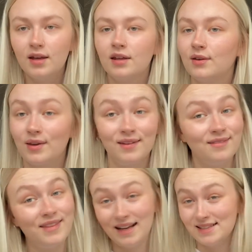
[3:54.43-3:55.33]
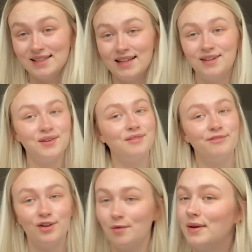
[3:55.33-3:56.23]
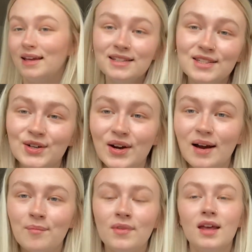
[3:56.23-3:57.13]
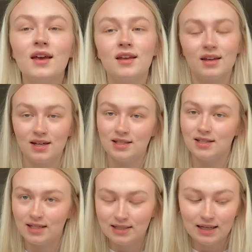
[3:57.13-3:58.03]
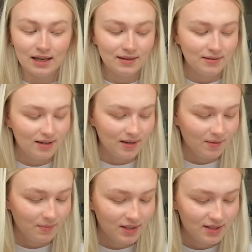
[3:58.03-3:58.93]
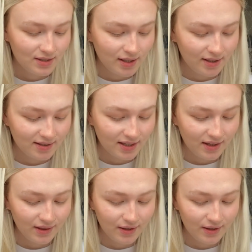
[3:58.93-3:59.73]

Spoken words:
You can follow my Instagram, Kristen Cecilia. It's linked in